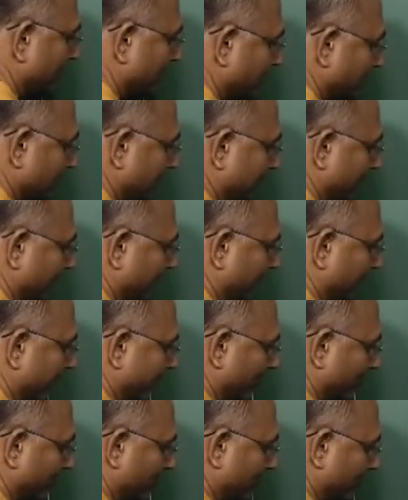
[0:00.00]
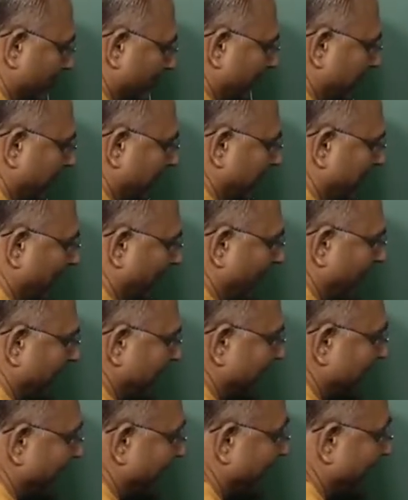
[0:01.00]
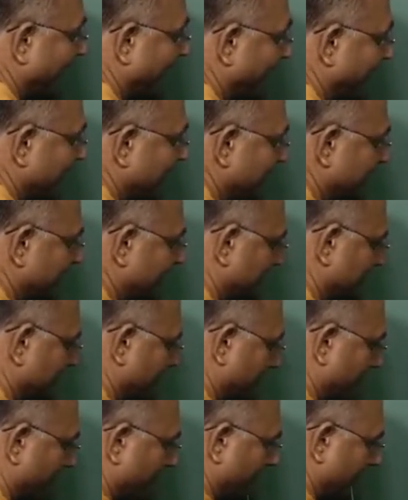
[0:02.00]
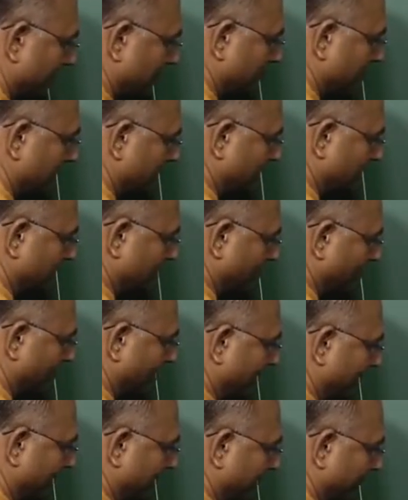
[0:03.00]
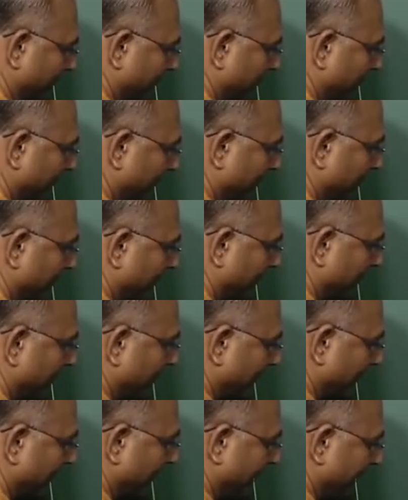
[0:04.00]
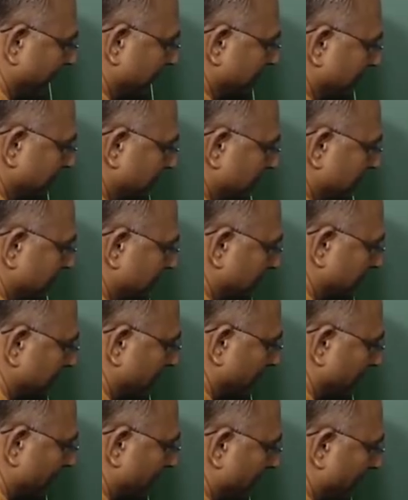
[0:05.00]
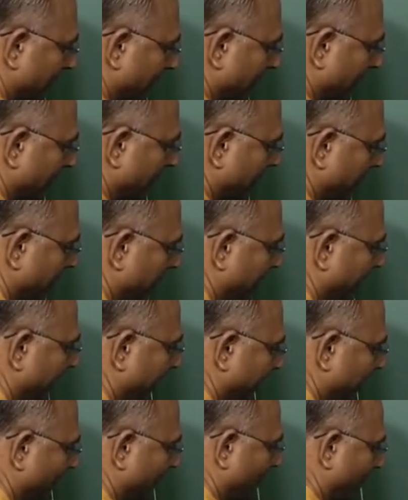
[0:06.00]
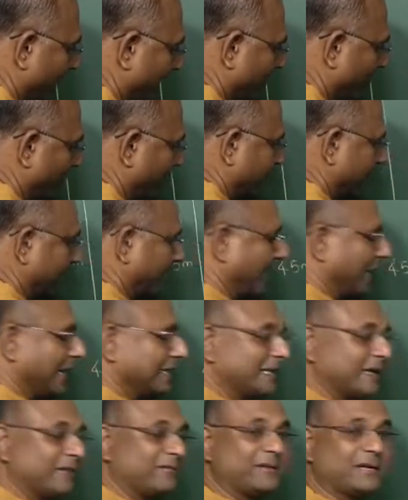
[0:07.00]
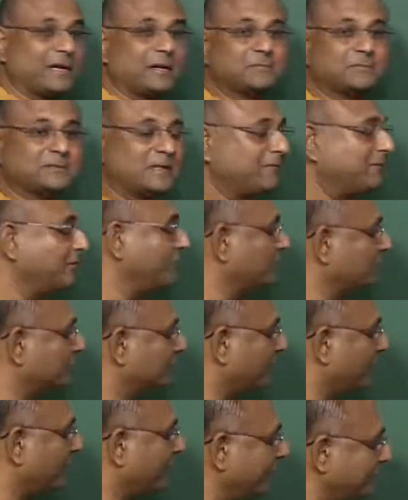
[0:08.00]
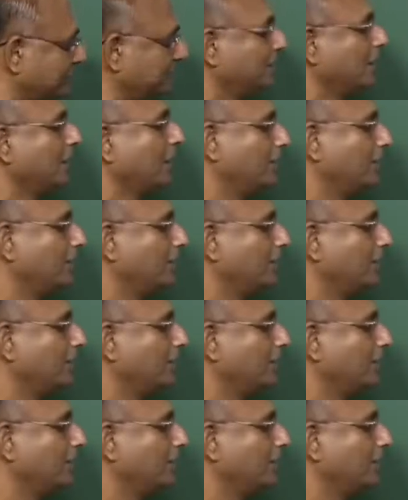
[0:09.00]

so this number usually we call it the range. So this is called range. We will later look at what other terms that we use for range,